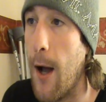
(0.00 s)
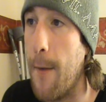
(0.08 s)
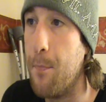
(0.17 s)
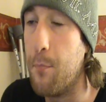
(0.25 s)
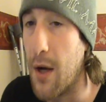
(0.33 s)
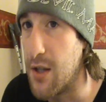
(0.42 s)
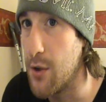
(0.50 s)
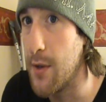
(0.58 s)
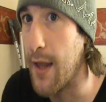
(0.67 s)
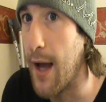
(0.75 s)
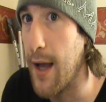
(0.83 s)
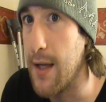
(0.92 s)
By
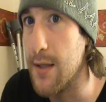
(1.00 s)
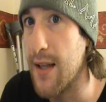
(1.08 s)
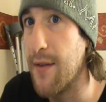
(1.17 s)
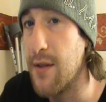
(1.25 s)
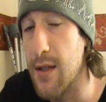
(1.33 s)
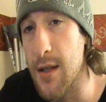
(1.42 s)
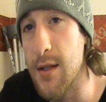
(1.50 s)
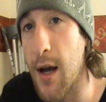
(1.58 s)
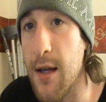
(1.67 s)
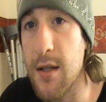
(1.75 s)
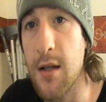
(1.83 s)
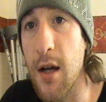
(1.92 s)
doing that, he's left his
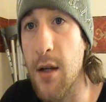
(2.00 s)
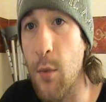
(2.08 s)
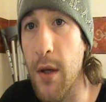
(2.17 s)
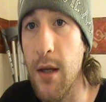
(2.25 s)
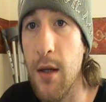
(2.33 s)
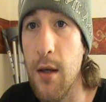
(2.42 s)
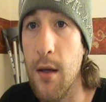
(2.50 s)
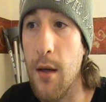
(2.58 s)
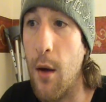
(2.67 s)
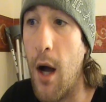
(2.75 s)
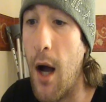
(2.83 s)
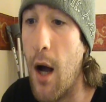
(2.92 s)
entire side weak,
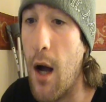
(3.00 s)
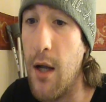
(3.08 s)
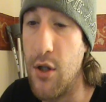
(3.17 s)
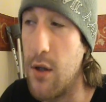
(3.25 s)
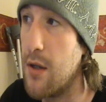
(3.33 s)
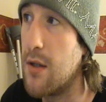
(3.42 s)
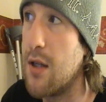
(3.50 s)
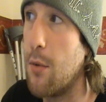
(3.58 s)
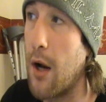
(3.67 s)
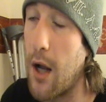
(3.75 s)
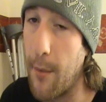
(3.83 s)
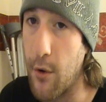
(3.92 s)
as you can see
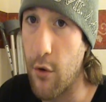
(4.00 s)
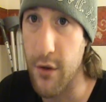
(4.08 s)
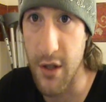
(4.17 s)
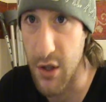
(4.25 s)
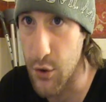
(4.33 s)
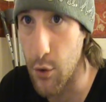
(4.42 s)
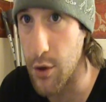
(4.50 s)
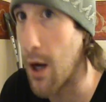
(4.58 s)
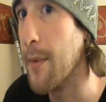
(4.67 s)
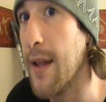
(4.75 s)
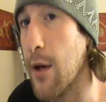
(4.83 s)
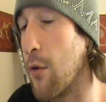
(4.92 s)
where I come across his sword
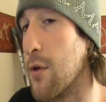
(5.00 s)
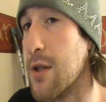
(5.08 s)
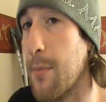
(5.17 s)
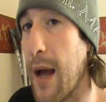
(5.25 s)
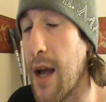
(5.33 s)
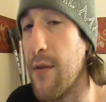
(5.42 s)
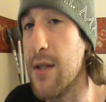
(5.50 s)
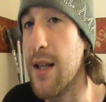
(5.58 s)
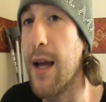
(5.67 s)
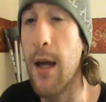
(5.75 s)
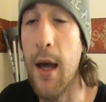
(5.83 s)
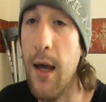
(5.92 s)
arm and then across the back of his leg.